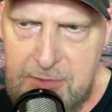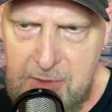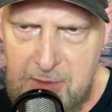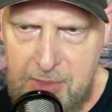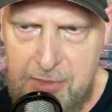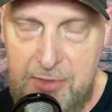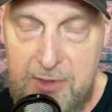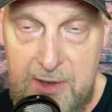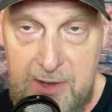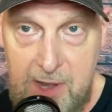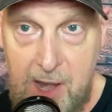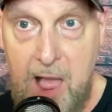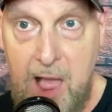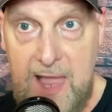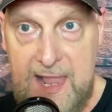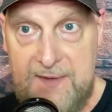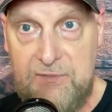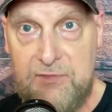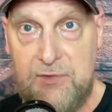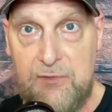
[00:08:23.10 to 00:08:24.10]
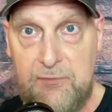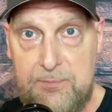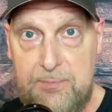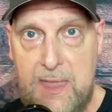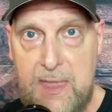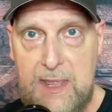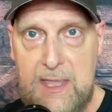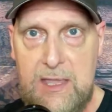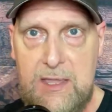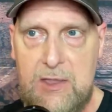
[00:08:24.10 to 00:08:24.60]
the lives of
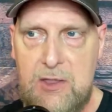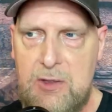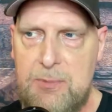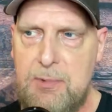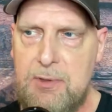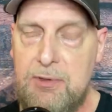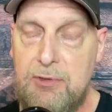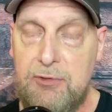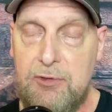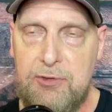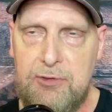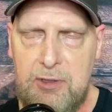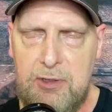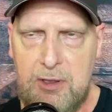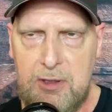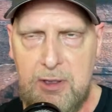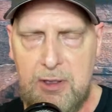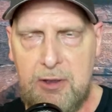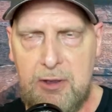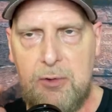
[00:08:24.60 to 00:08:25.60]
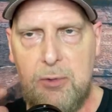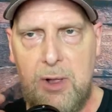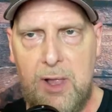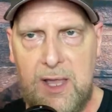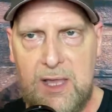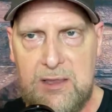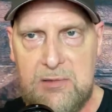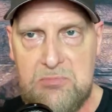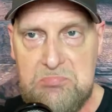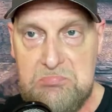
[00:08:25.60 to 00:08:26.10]
many humans are
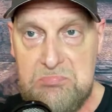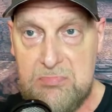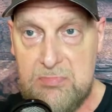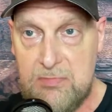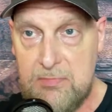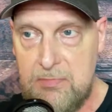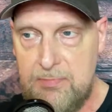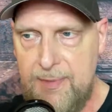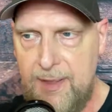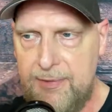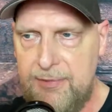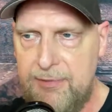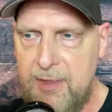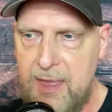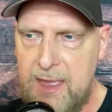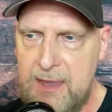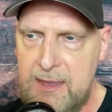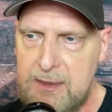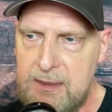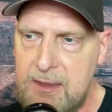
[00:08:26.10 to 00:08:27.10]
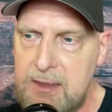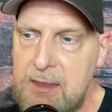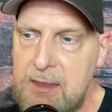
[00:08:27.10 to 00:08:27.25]
quite mundane,